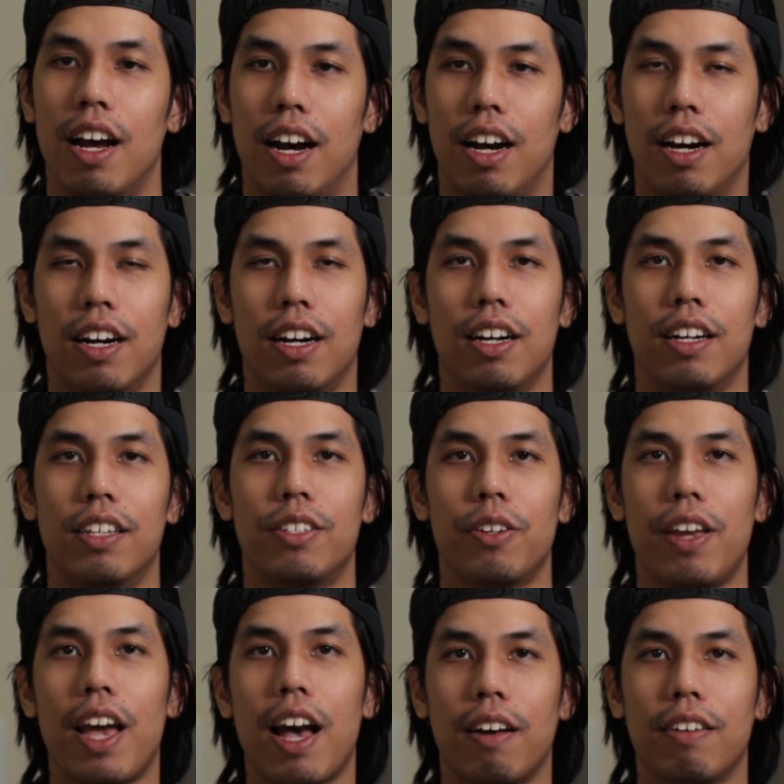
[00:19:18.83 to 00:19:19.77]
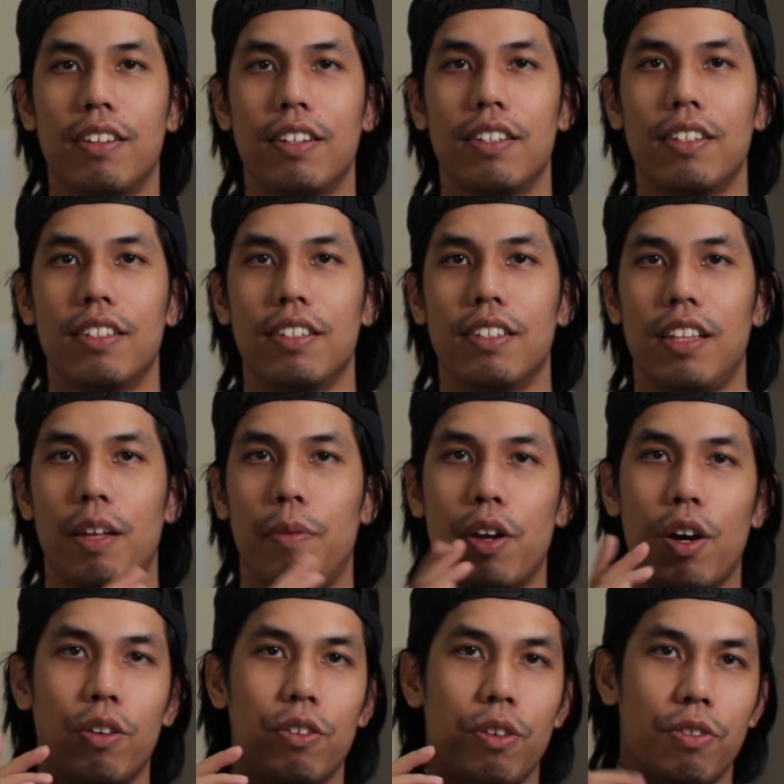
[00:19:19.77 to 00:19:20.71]
So yeah, let me
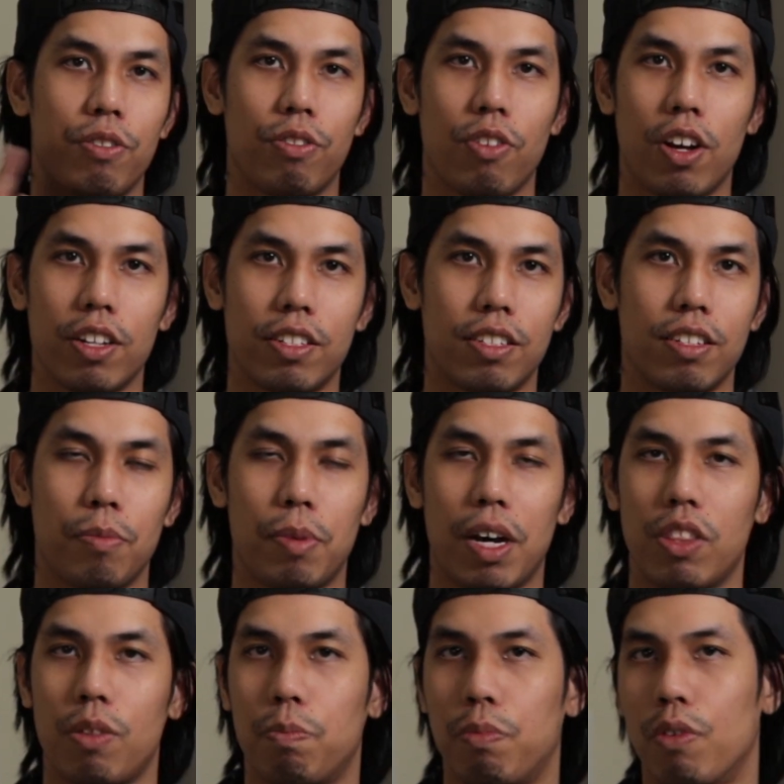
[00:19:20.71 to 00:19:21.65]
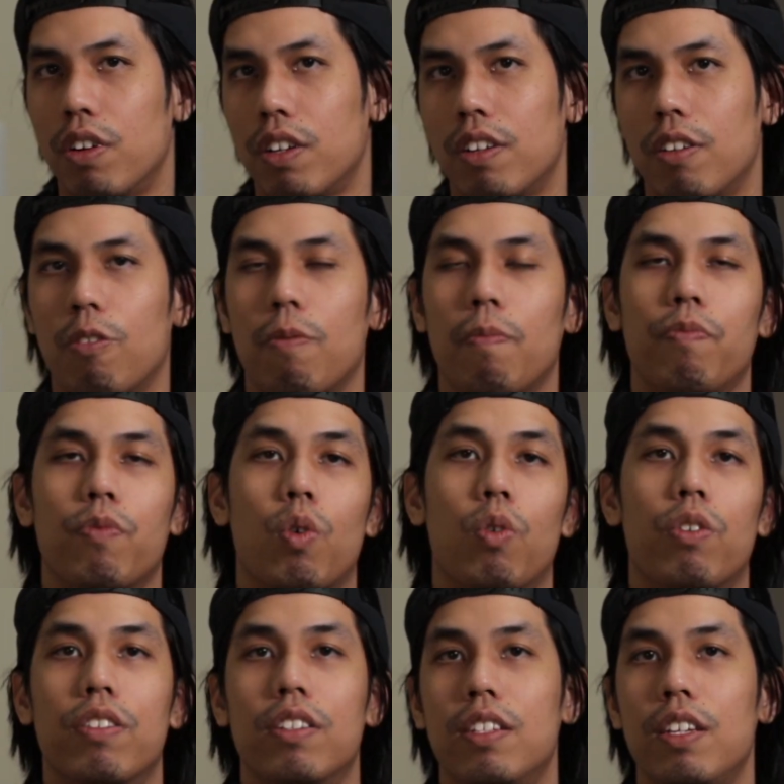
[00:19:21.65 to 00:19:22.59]
know your thoughts about the book
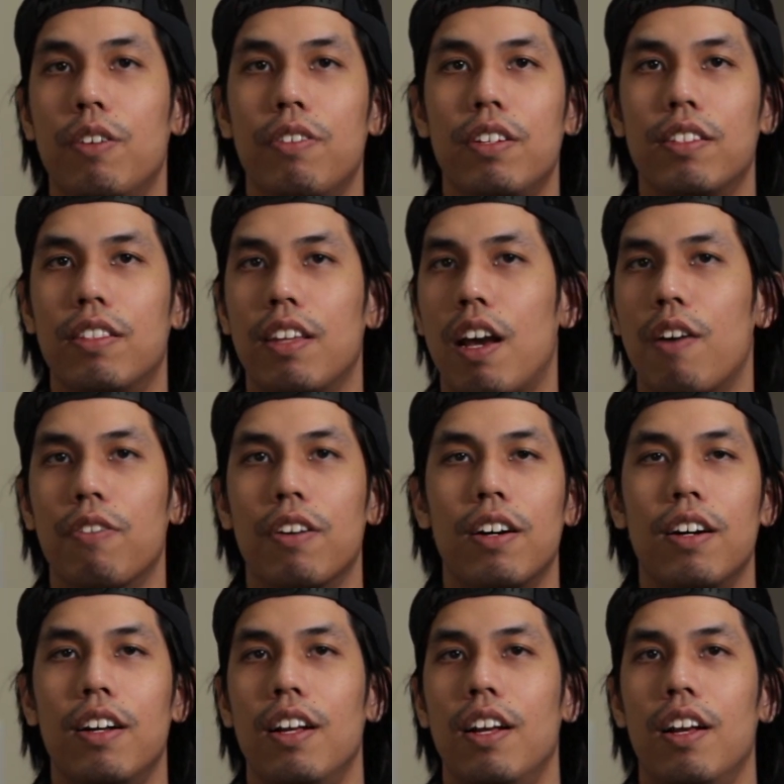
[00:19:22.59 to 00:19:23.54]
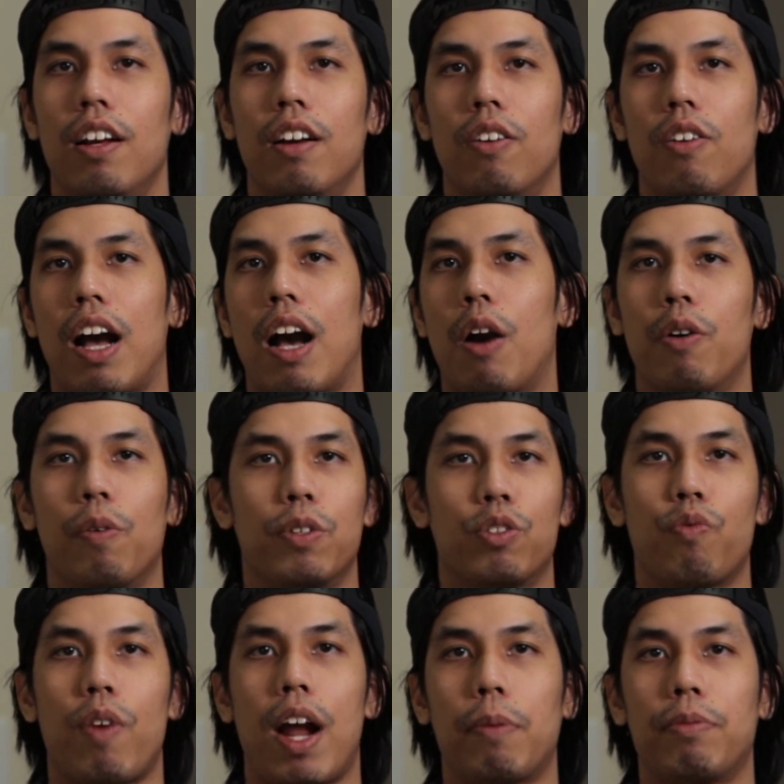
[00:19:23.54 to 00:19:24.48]
or the series, the era, how it
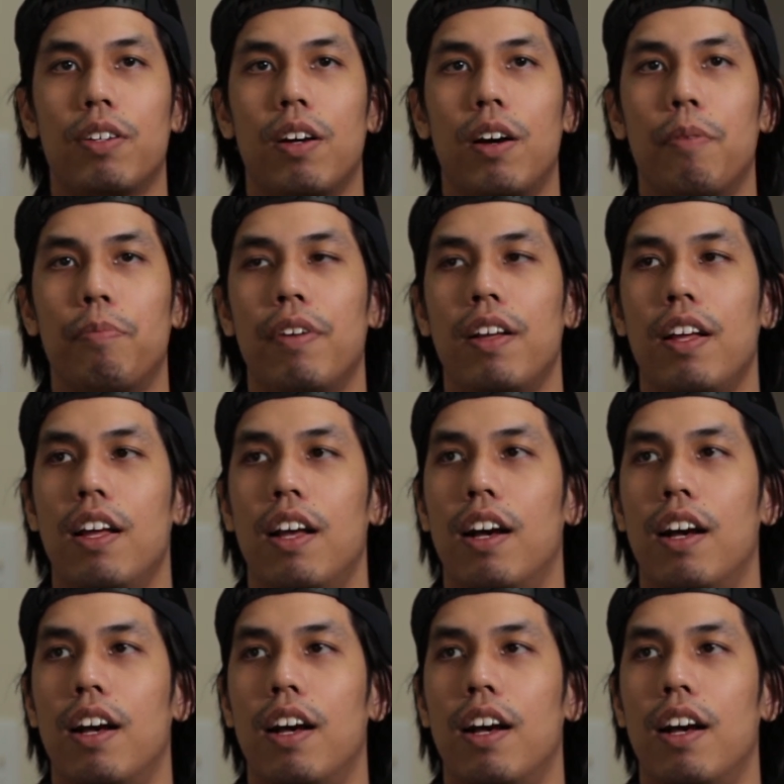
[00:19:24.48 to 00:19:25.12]
was wrapped up.